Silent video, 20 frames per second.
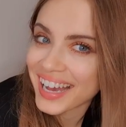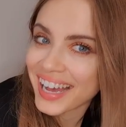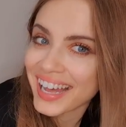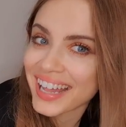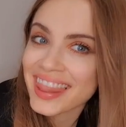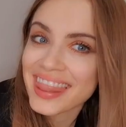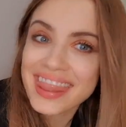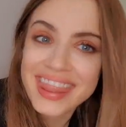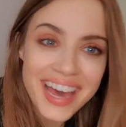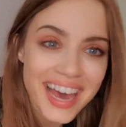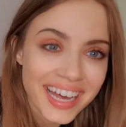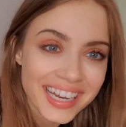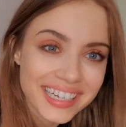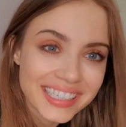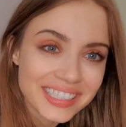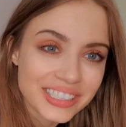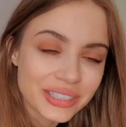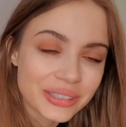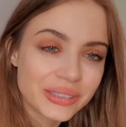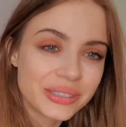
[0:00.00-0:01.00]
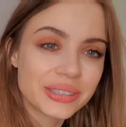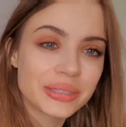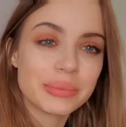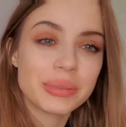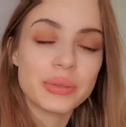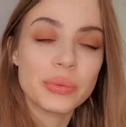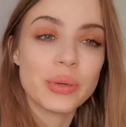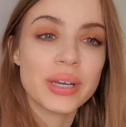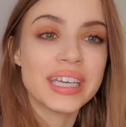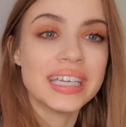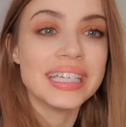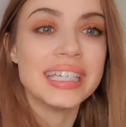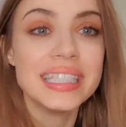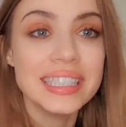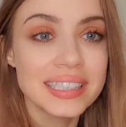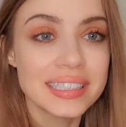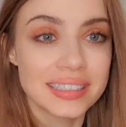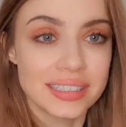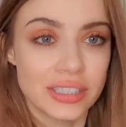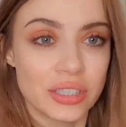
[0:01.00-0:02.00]
And that is going to be way
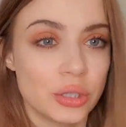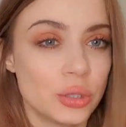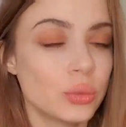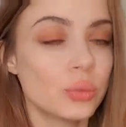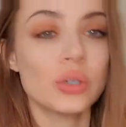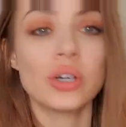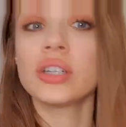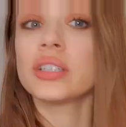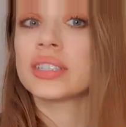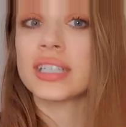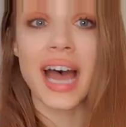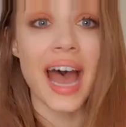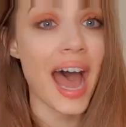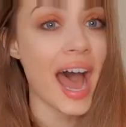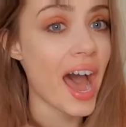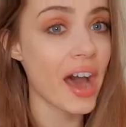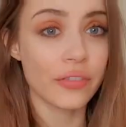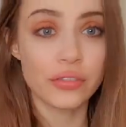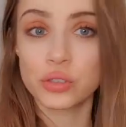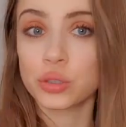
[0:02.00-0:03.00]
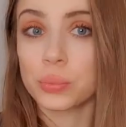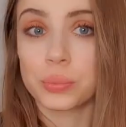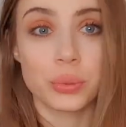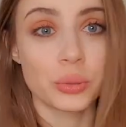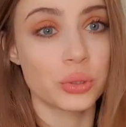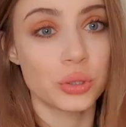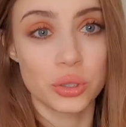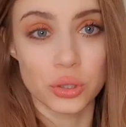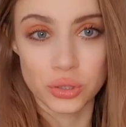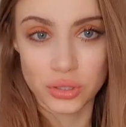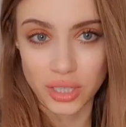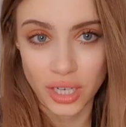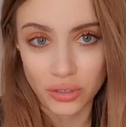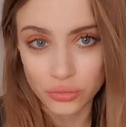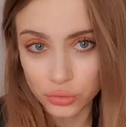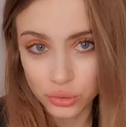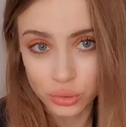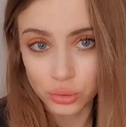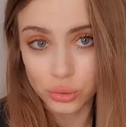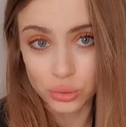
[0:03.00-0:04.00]
easier. You won't have to push
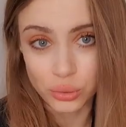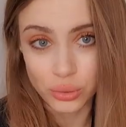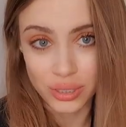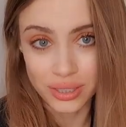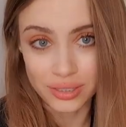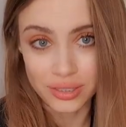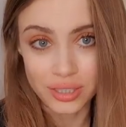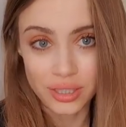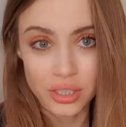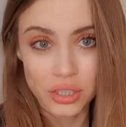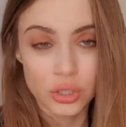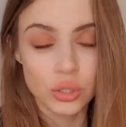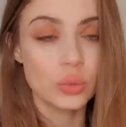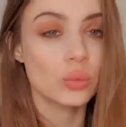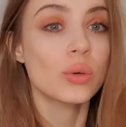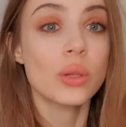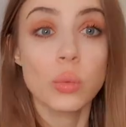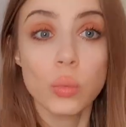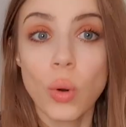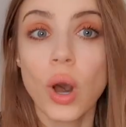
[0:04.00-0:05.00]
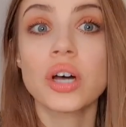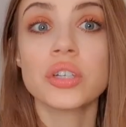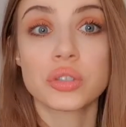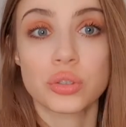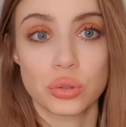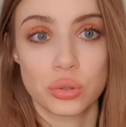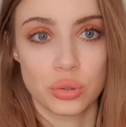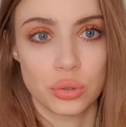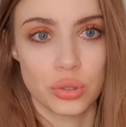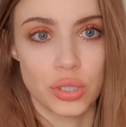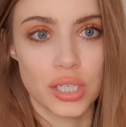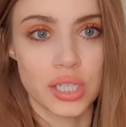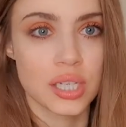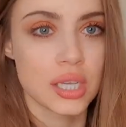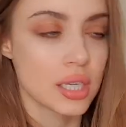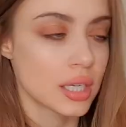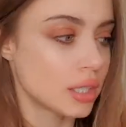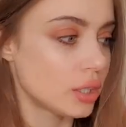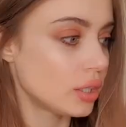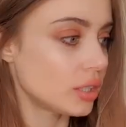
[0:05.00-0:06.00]
yourself to do it. You will want to do it.
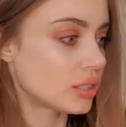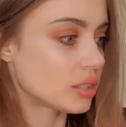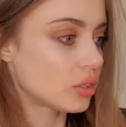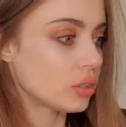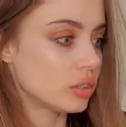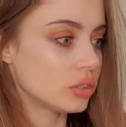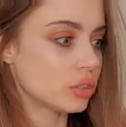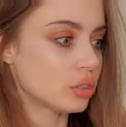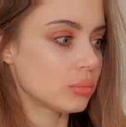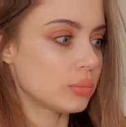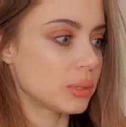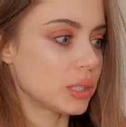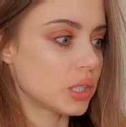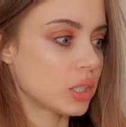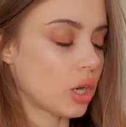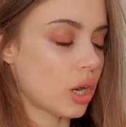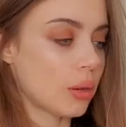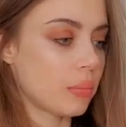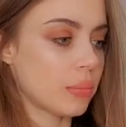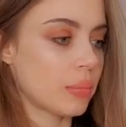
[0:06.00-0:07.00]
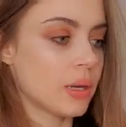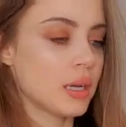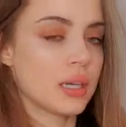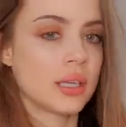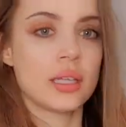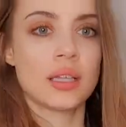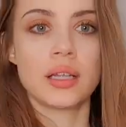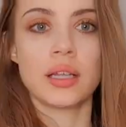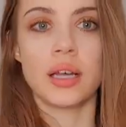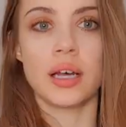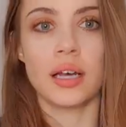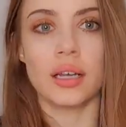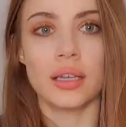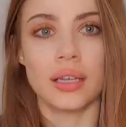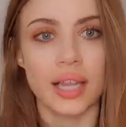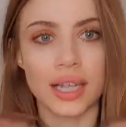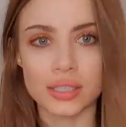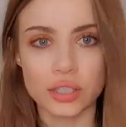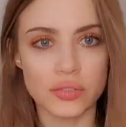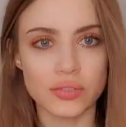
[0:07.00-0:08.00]
It's going to become
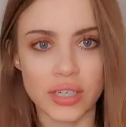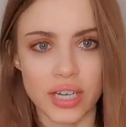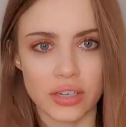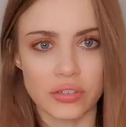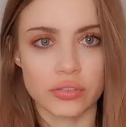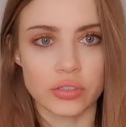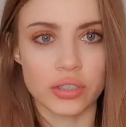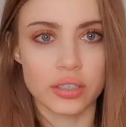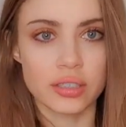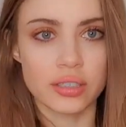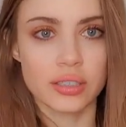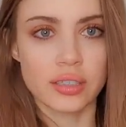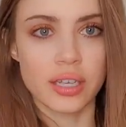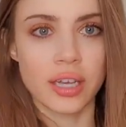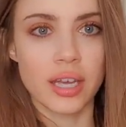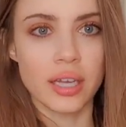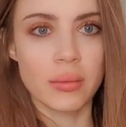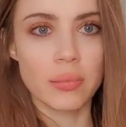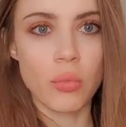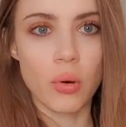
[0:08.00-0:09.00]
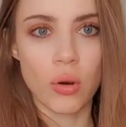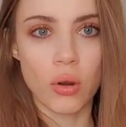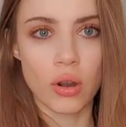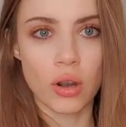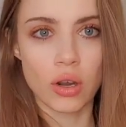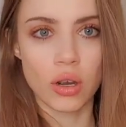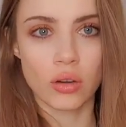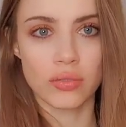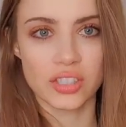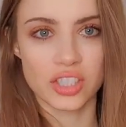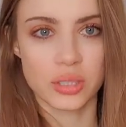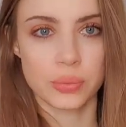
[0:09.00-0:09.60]
less of an effort and more of a